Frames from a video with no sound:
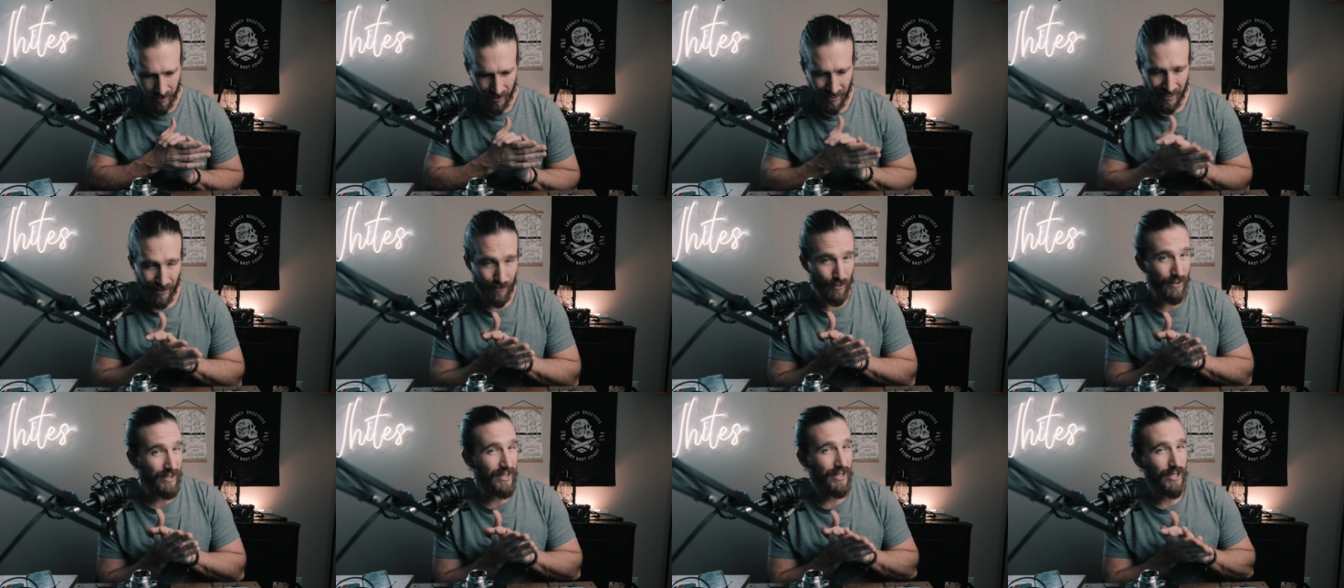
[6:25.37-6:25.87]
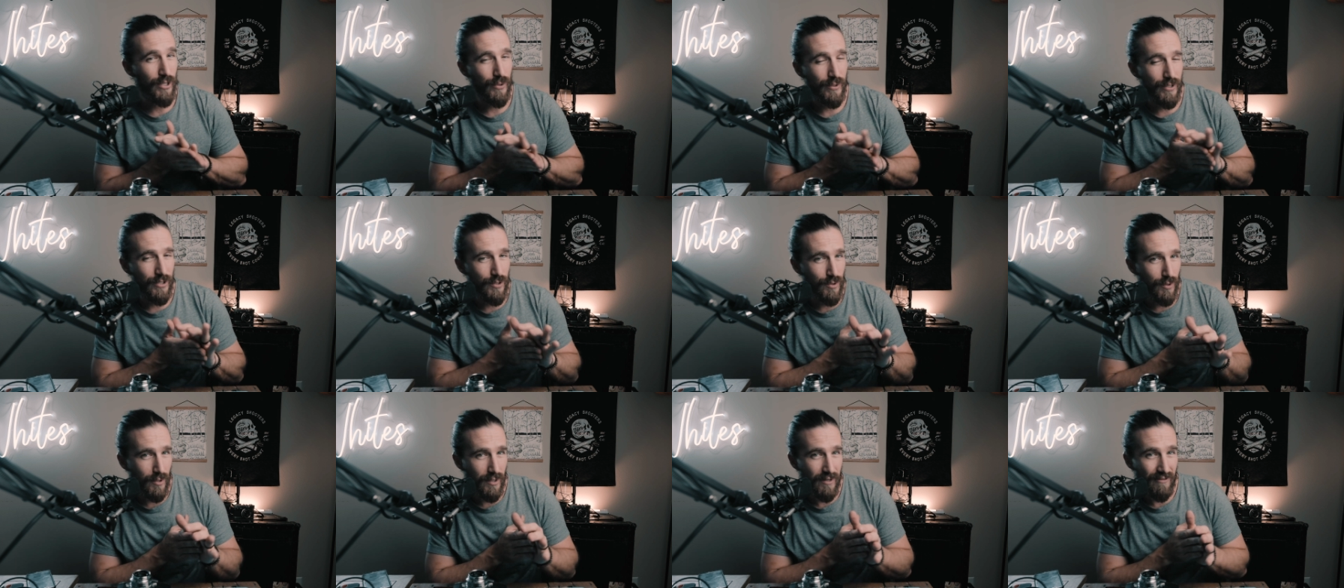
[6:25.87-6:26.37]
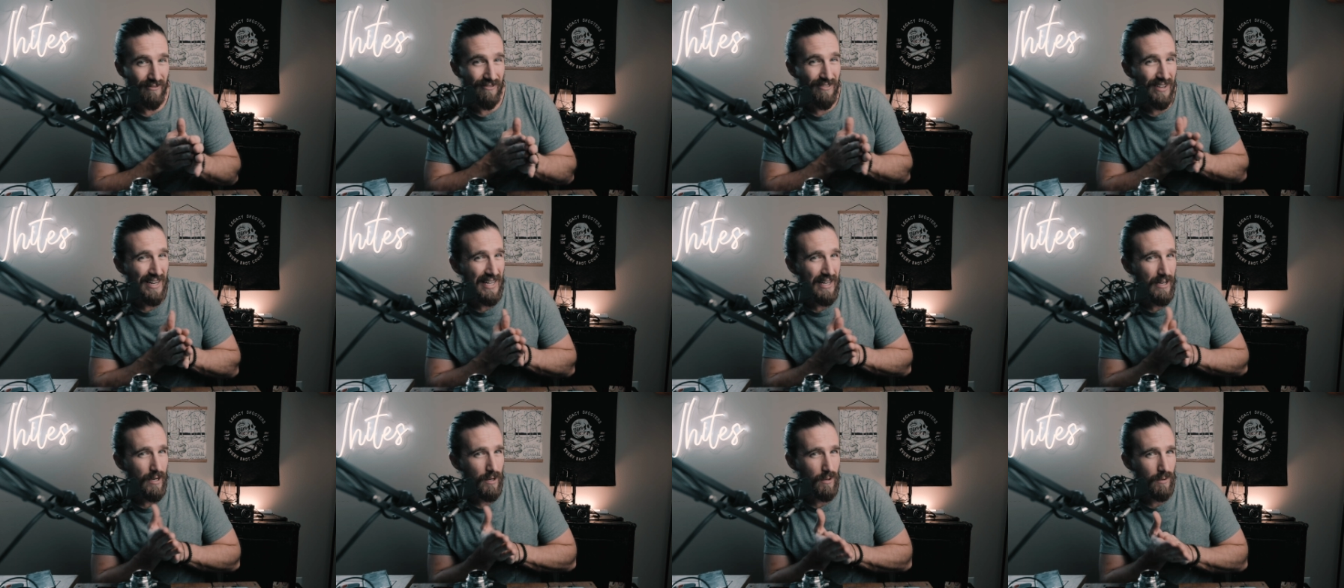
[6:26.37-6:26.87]
I really do enjoy
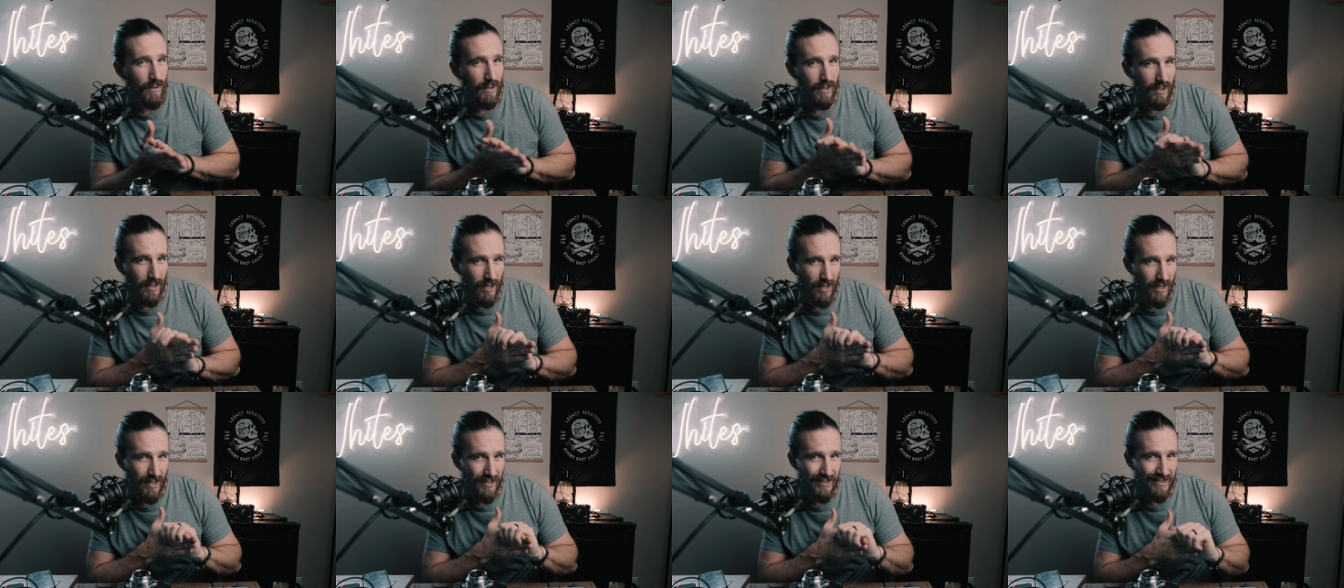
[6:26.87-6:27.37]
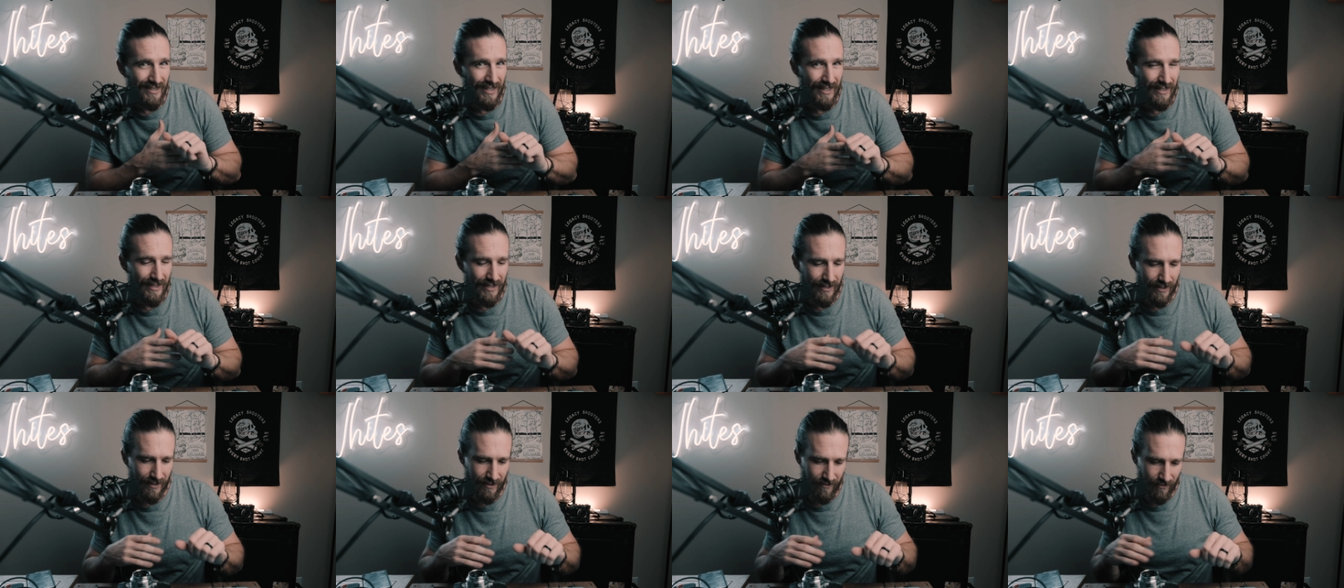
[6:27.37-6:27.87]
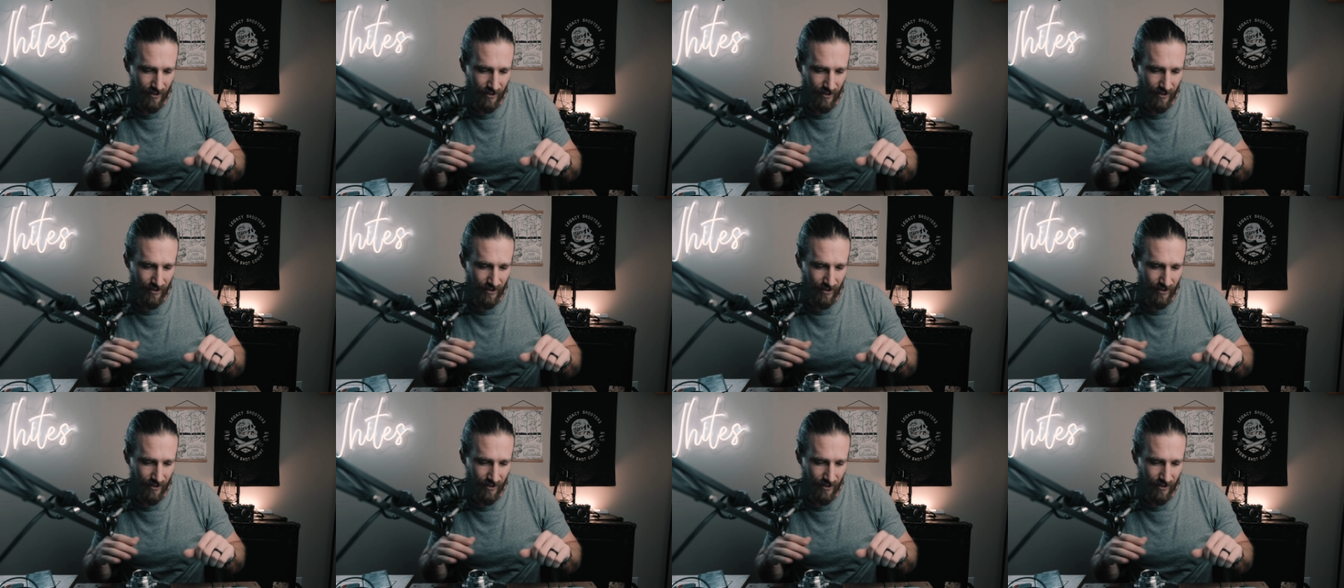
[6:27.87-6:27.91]
video content.